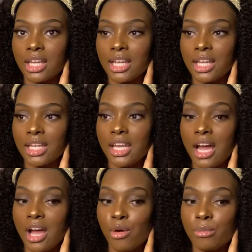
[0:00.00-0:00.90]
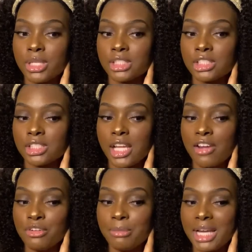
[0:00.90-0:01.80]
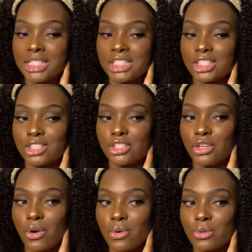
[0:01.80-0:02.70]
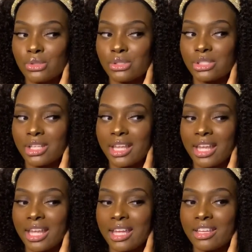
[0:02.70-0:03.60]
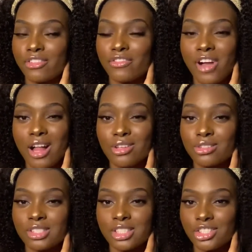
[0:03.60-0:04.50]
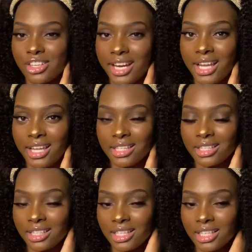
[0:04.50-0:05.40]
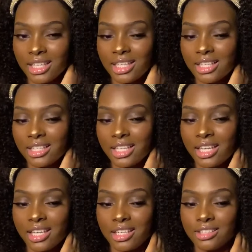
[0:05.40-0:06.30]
and how much everybody just goes and follows the train. Like,